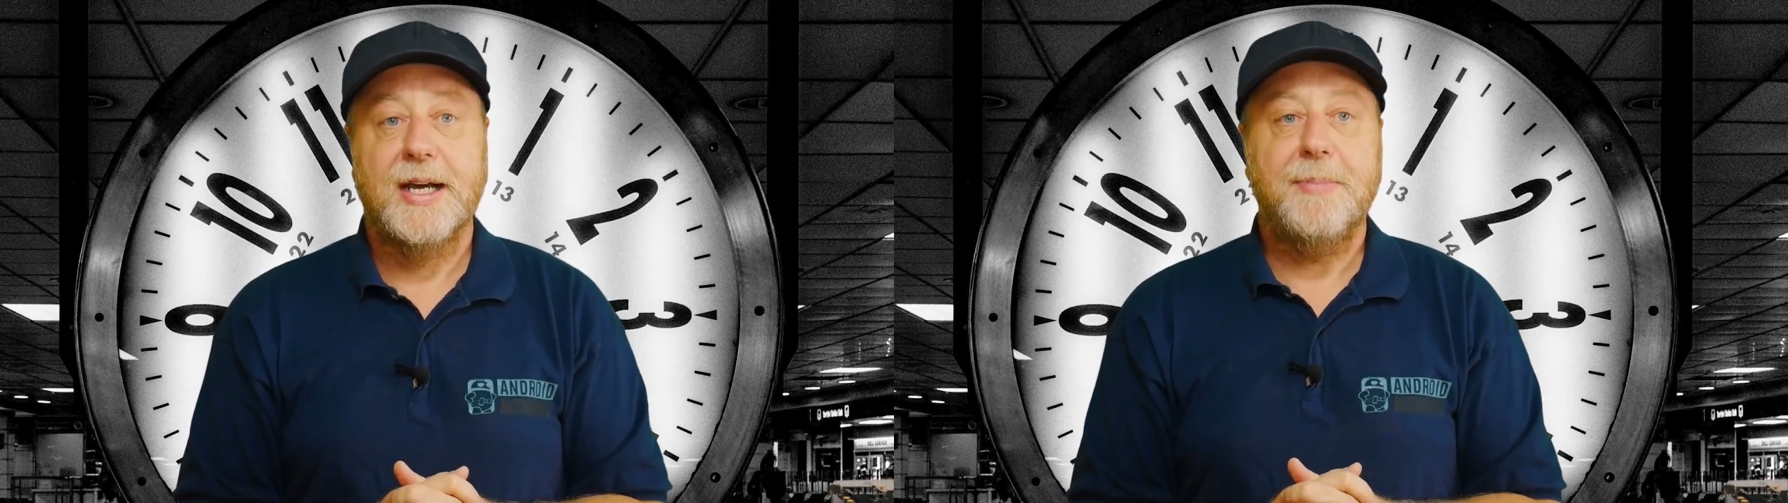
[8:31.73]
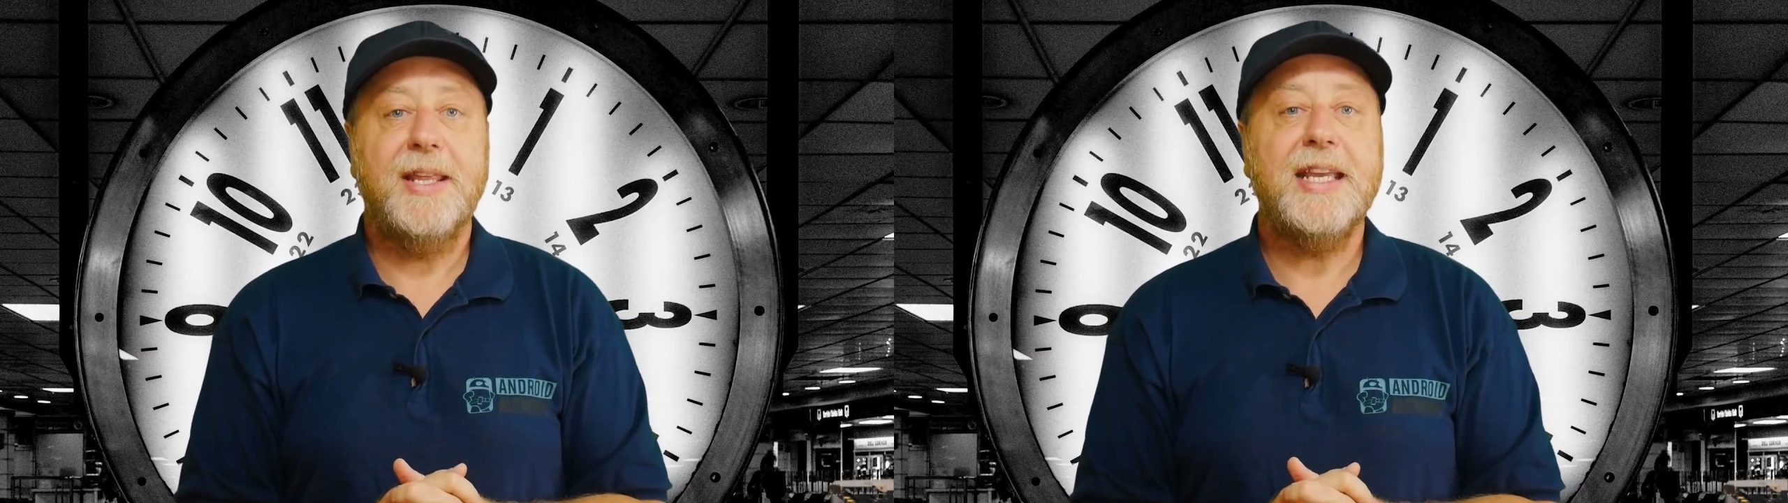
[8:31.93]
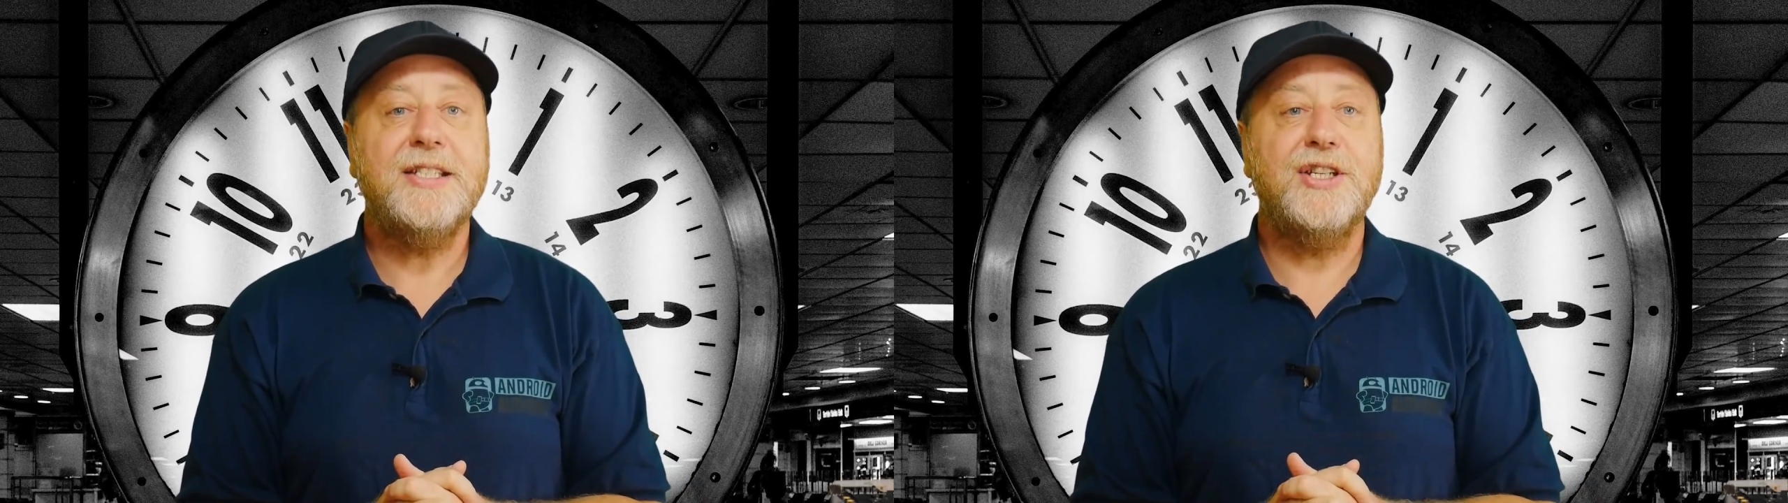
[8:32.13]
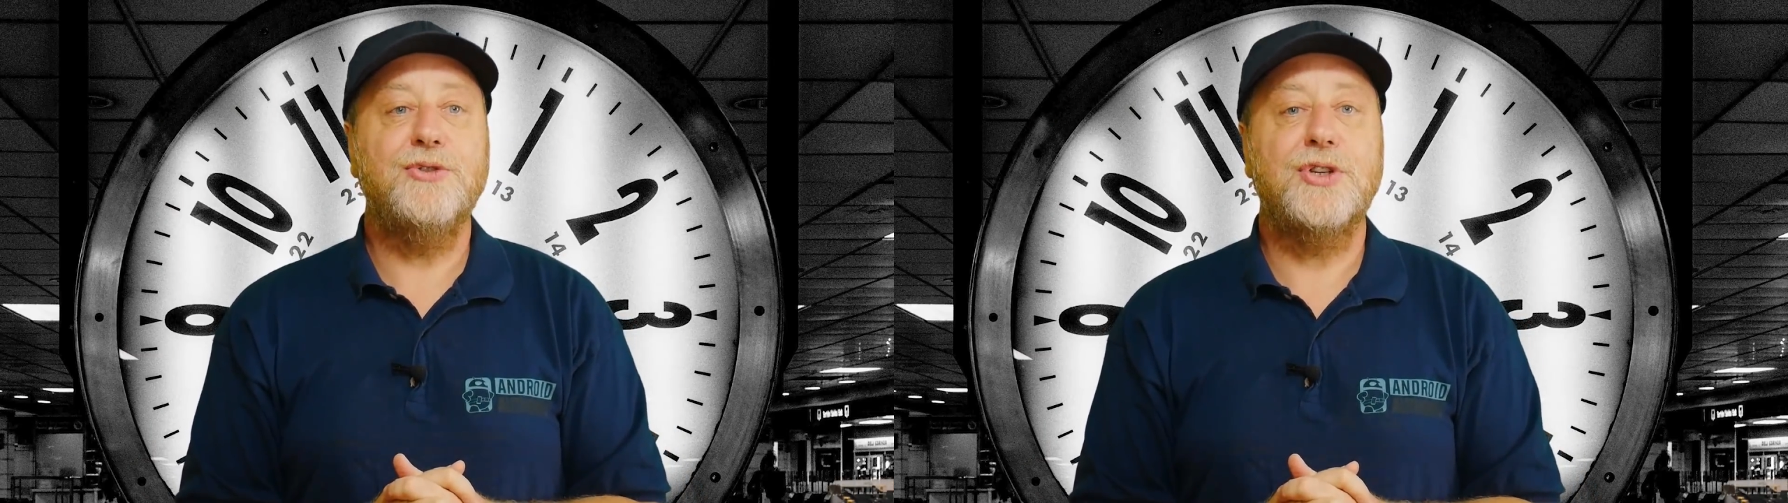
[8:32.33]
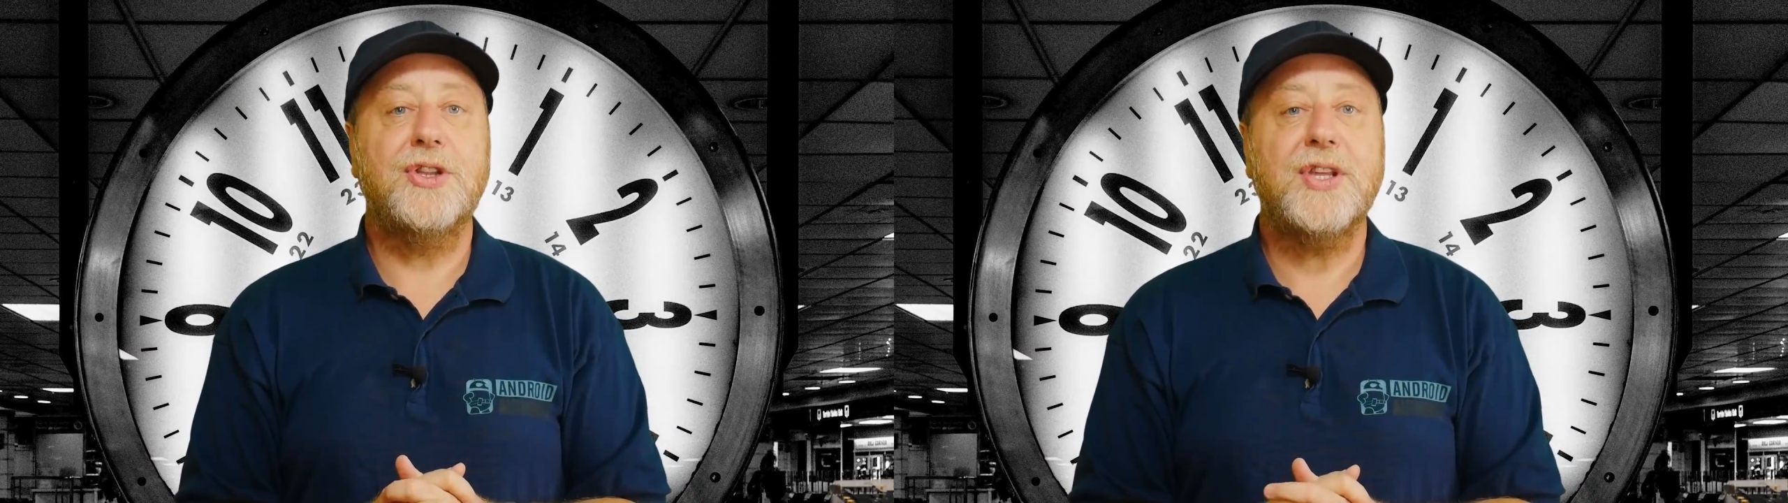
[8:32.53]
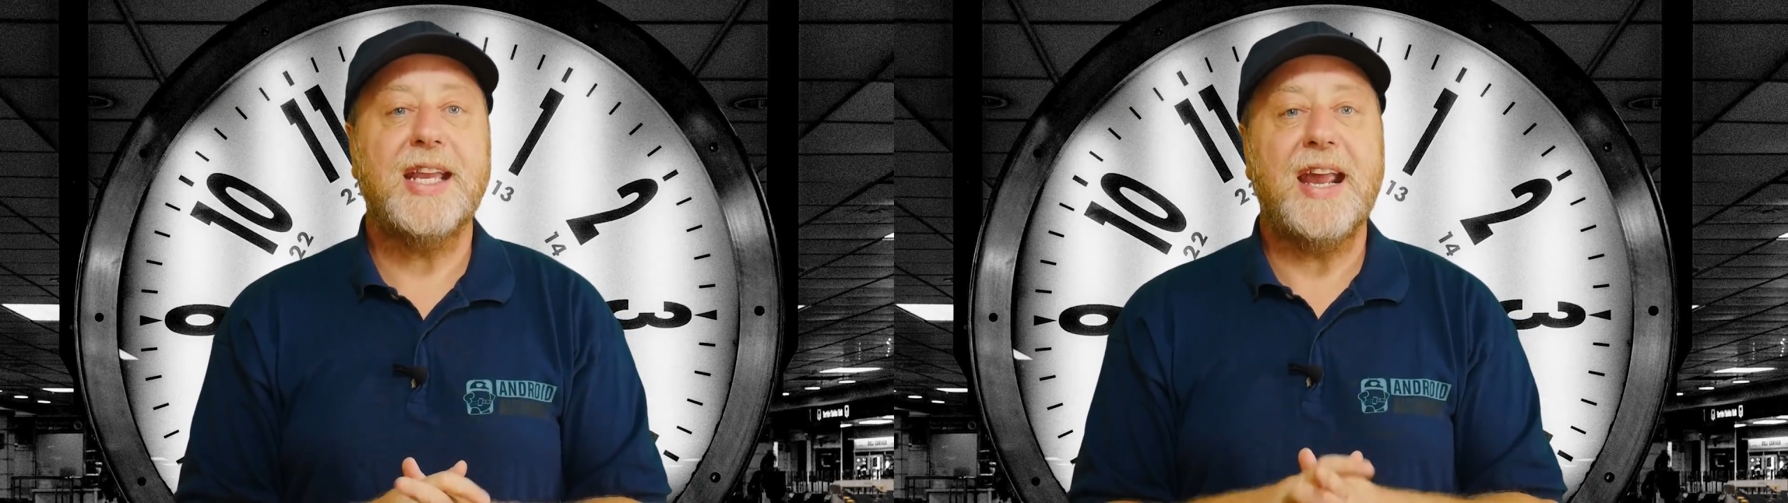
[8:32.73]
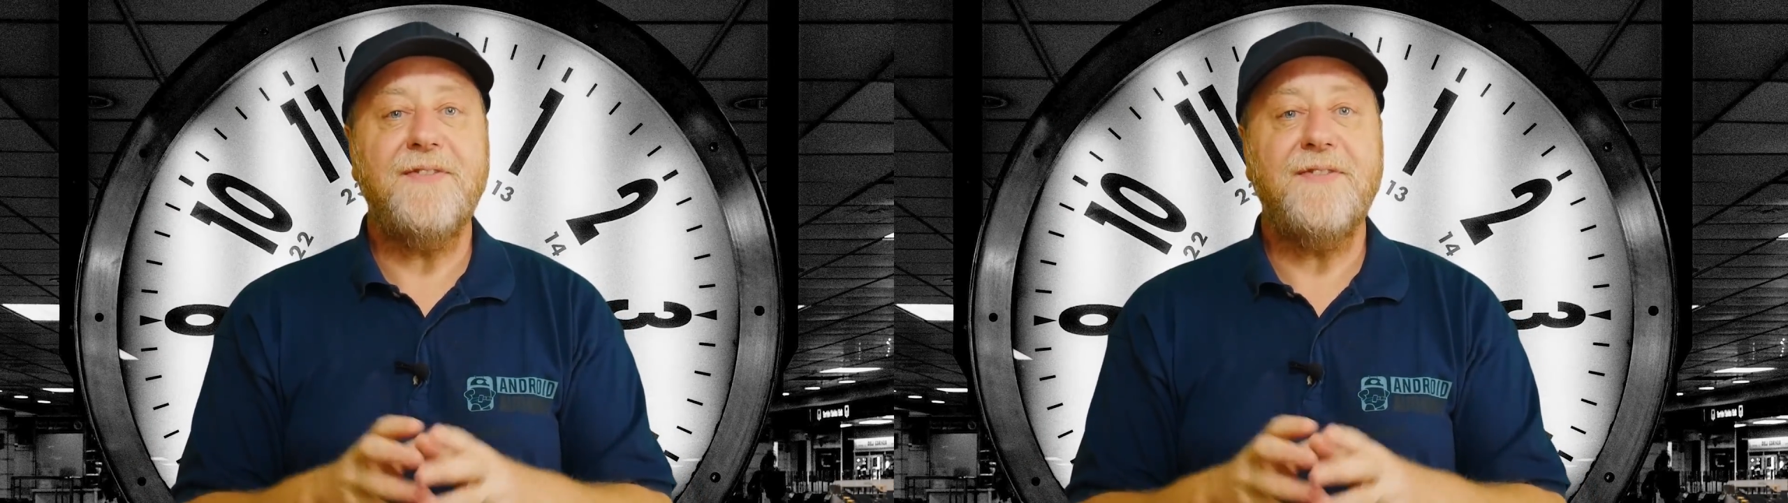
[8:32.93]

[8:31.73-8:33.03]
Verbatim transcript: But here's the interesting thing.